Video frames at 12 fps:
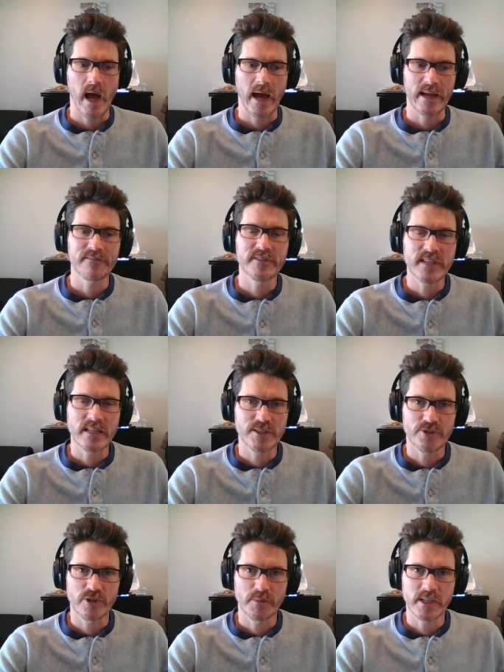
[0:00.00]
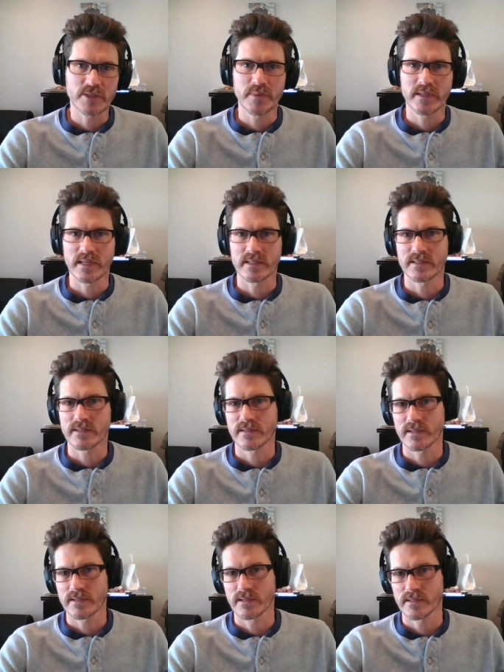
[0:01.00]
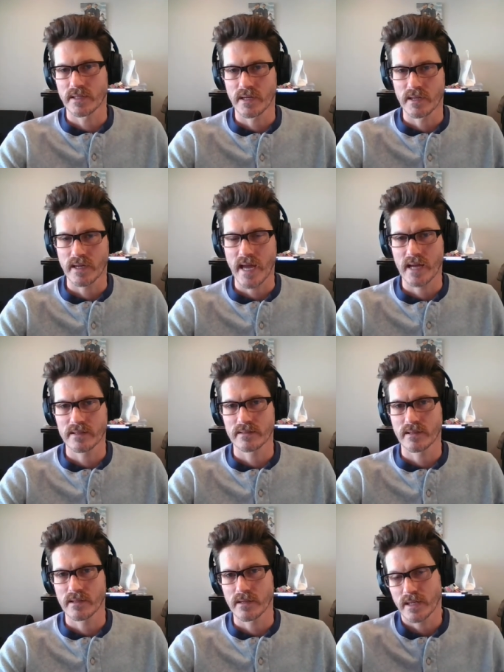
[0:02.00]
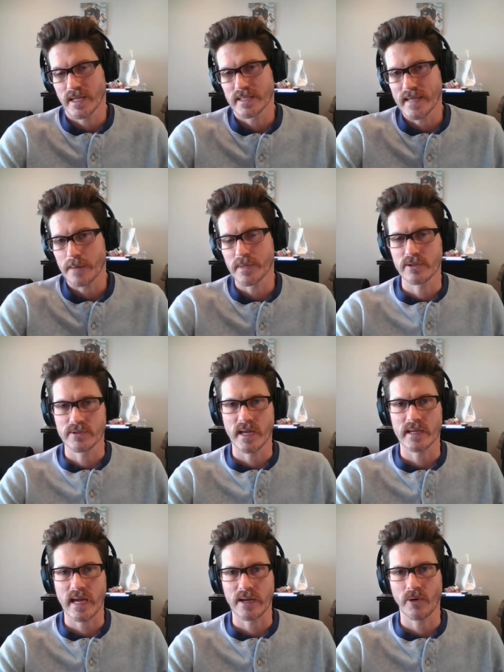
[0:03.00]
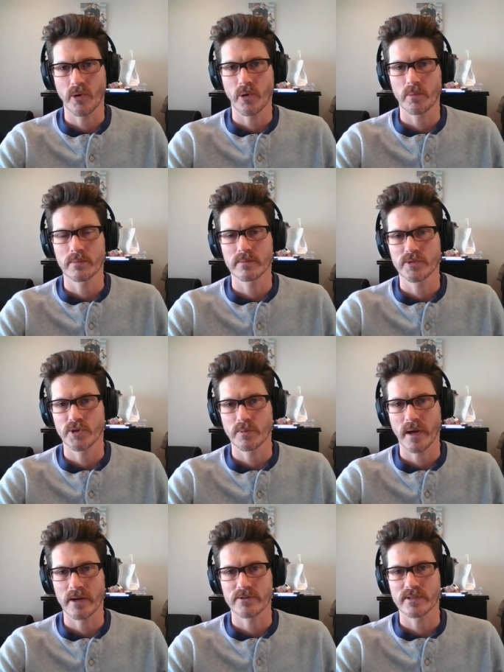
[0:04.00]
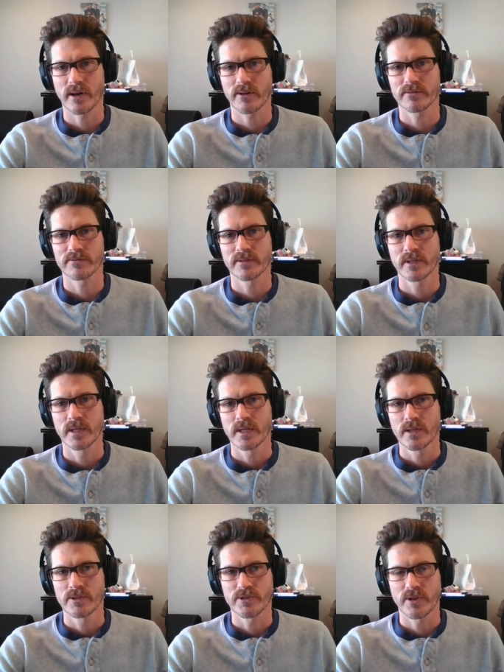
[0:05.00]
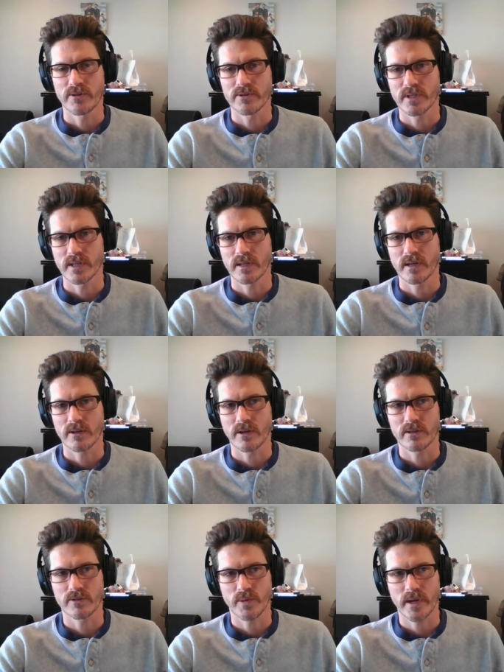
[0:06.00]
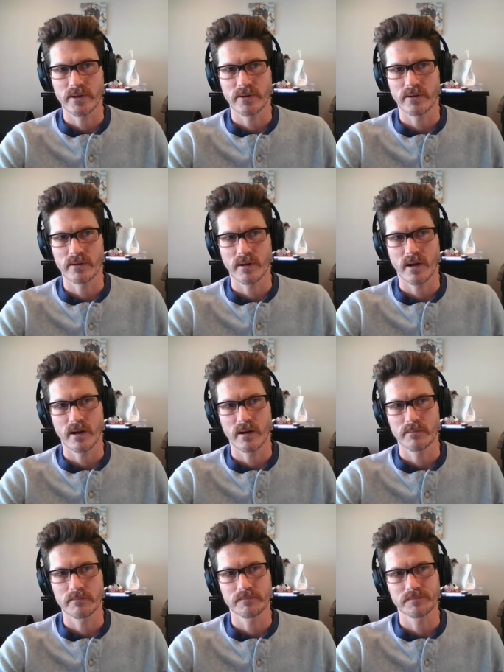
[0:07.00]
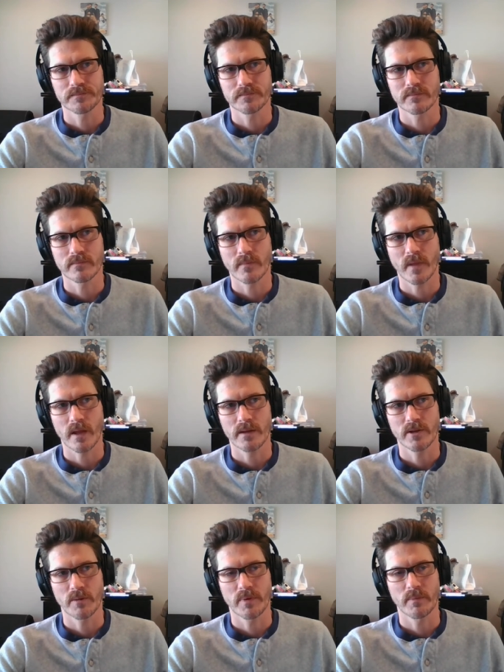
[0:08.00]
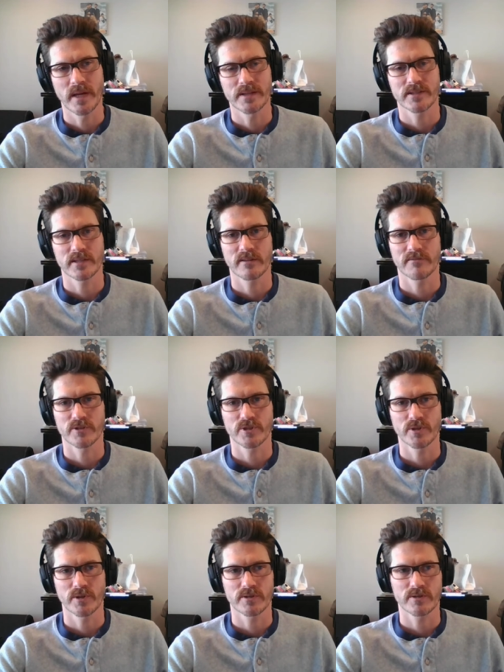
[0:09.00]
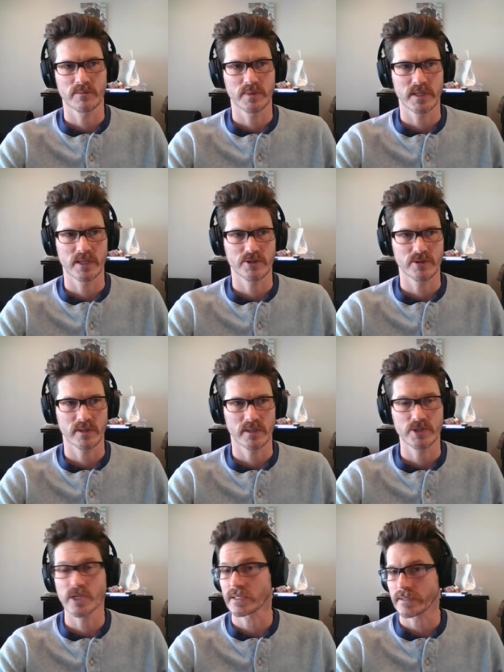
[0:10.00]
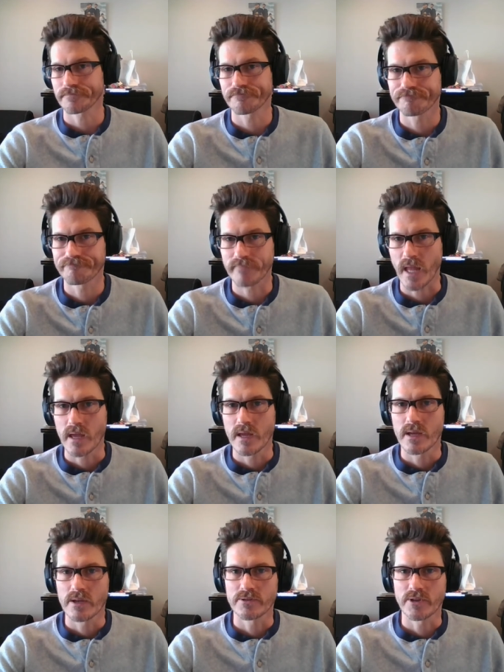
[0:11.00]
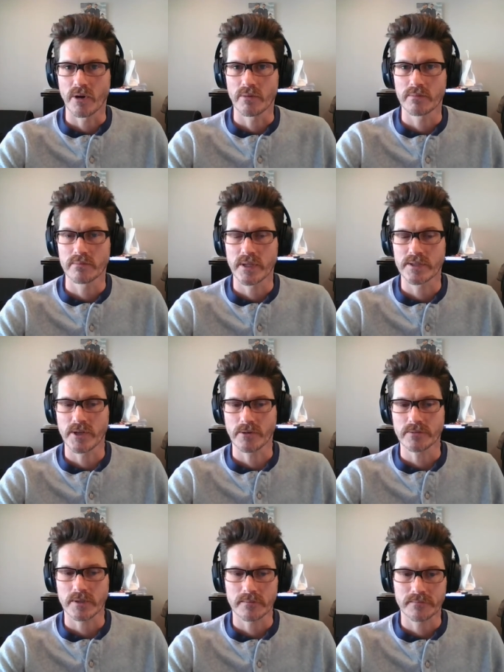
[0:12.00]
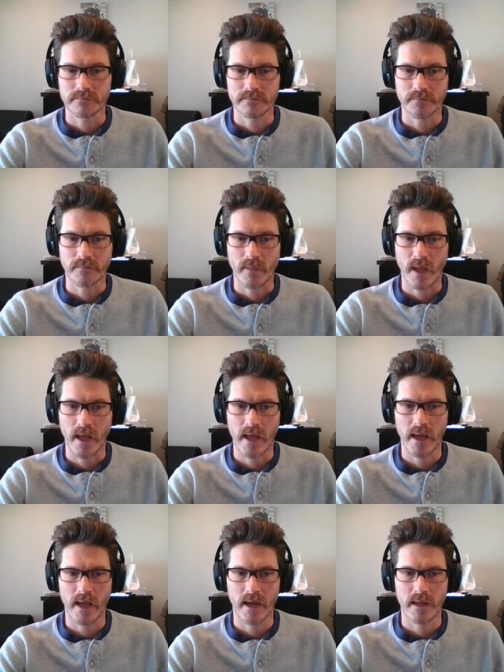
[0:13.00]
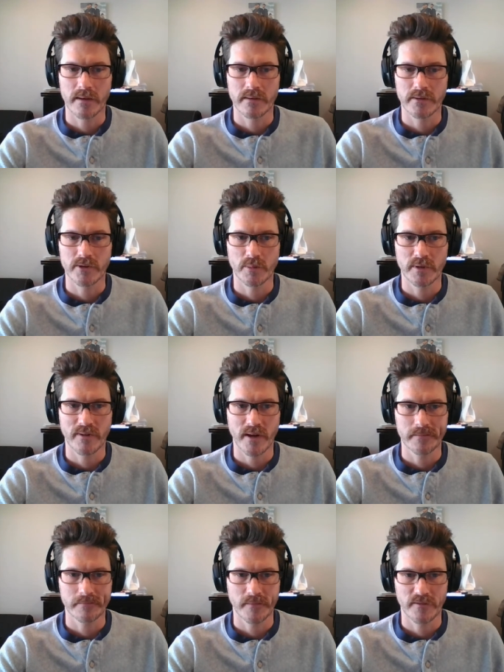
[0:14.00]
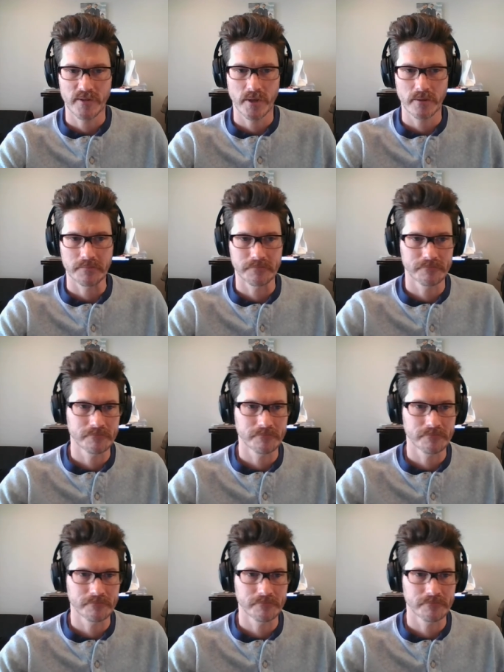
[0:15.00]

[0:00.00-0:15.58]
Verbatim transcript: I emphasize this so much because this is a, an exam that you take at home. You're by yourself, so there's a, a greater uh, you know propensity for students to potentially cheat. So please don't, and you'll be fine if you don't.